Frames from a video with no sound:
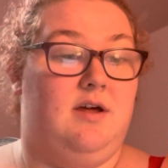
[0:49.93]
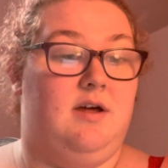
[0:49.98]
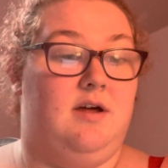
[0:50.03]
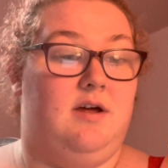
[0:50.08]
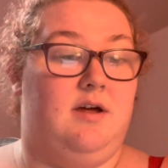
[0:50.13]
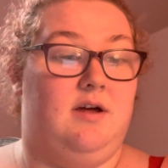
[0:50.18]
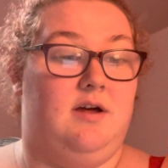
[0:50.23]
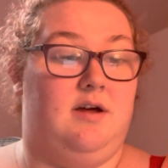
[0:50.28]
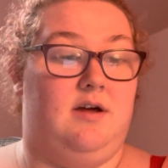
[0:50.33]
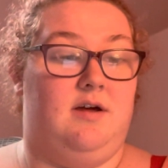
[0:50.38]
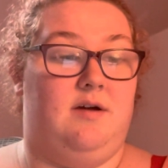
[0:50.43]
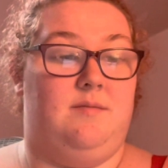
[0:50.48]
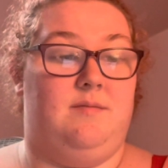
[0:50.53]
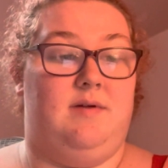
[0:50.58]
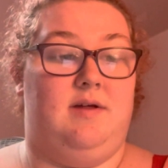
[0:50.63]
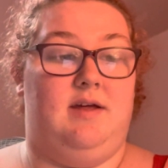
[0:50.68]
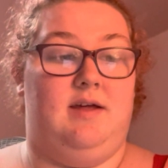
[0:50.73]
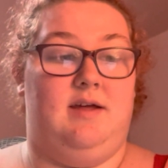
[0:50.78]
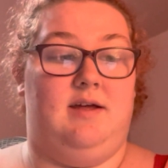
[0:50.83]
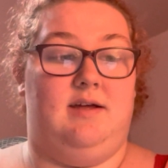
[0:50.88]

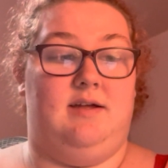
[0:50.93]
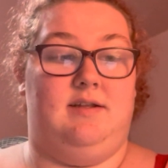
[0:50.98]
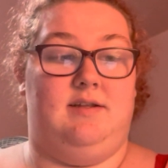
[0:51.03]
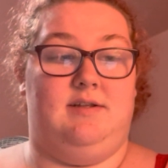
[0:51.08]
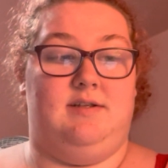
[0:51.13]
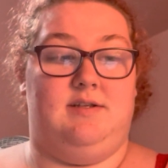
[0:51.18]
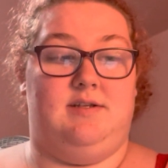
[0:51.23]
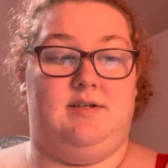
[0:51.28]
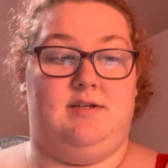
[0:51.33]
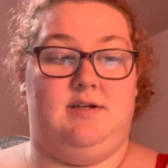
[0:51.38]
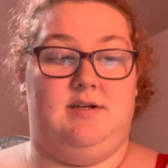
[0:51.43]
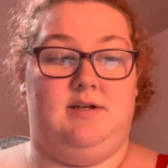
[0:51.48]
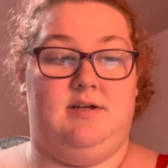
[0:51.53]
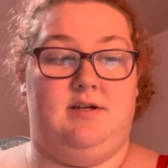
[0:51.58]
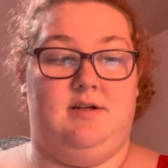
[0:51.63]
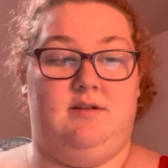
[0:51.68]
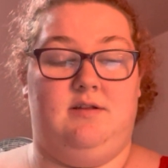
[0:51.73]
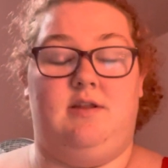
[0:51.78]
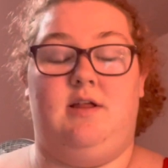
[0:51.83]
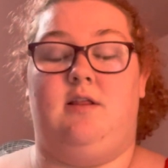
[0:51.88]
and
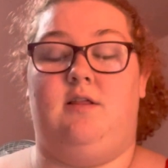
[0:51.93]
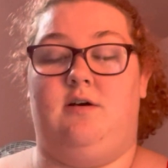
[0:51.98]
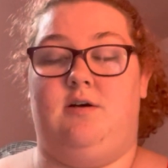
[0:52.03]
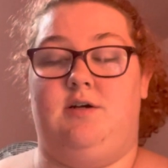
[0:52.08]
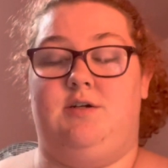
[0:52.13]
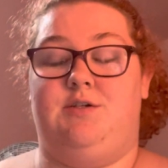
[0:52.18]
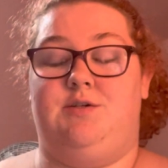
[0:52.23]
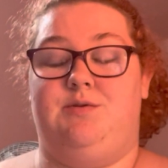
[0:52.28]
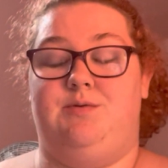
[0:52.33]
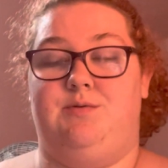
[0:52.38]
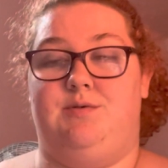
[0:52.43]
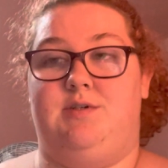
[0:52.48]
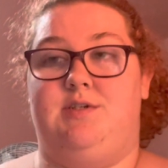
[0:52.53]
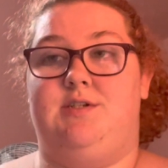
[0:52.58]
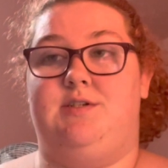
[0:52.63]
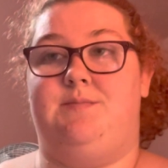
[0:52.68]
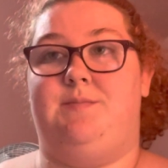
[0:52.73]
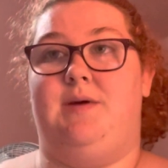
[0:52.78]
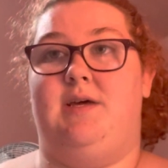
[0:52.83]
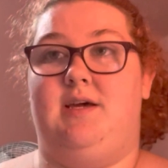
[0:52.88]
they learn to
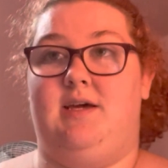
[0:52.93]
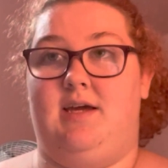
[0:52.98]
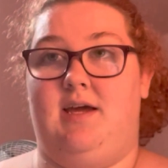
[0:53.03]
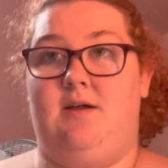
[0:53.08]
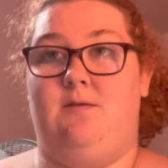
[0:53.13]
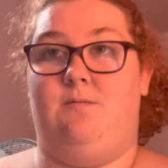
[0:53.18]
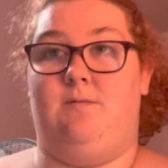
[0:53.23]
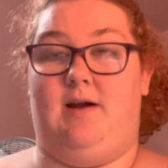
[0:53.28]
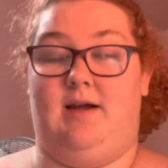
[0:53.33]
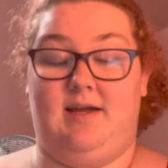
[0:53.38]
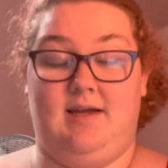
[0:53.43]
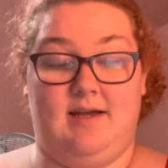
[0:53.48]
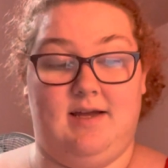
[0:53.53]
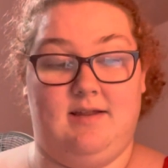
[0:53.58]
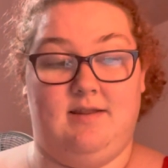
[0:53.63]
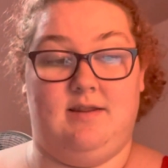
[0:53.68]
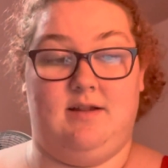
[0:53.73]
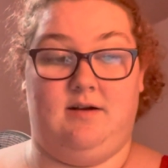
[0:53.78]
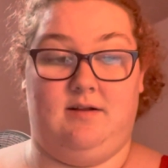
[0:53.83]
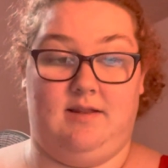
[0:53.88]
speak and write
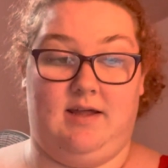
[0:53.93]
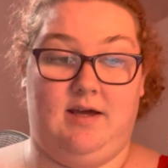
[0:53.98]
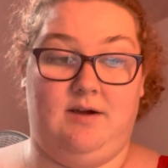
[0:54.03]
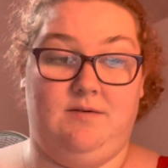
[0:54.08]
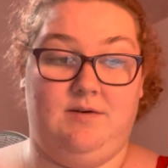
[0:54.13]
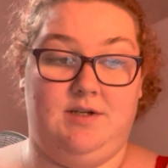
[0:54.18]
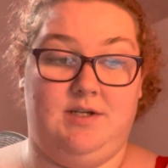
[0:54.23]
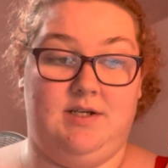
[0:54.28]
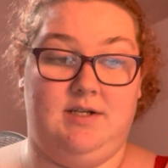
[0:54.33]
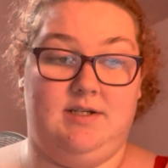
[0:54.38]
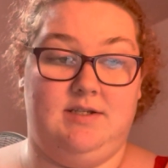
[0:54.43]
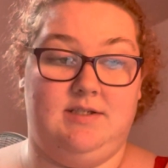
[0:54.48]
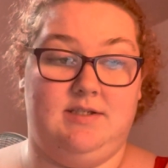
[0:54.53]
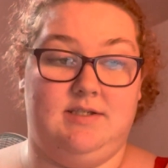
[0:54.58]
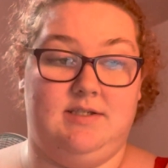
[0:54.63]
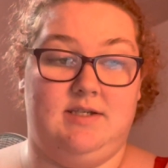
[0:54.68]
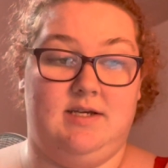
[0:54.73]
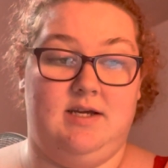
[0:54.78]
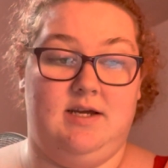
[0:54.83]
in their languages.